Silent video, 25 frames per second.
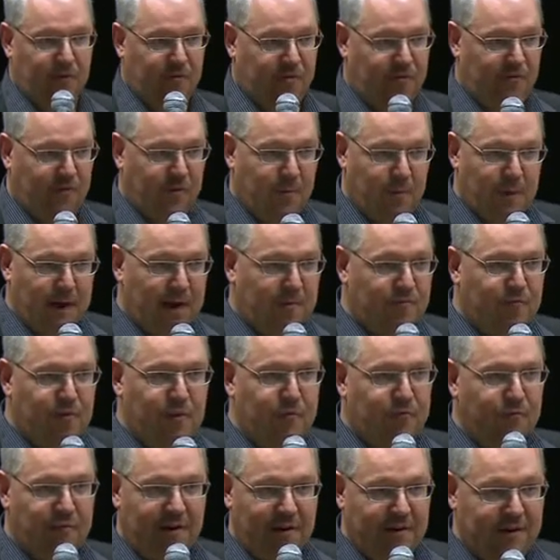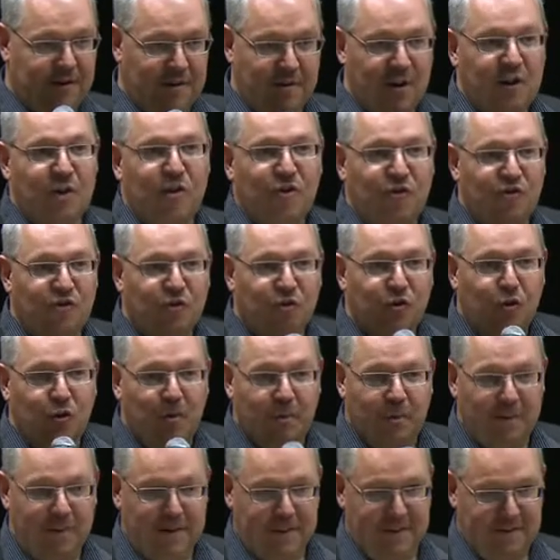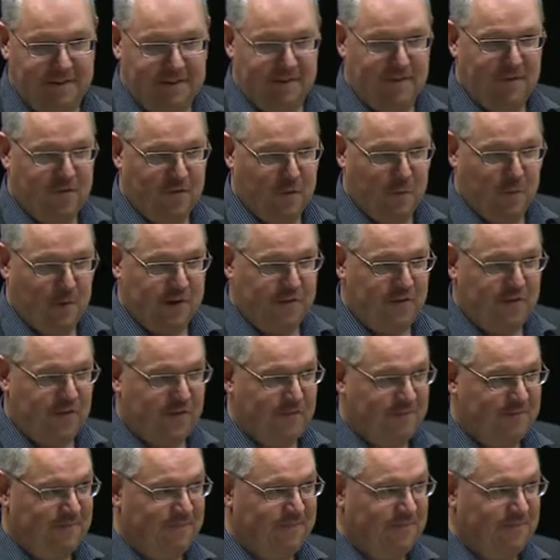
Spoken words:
So we have different sugar pills if you wish.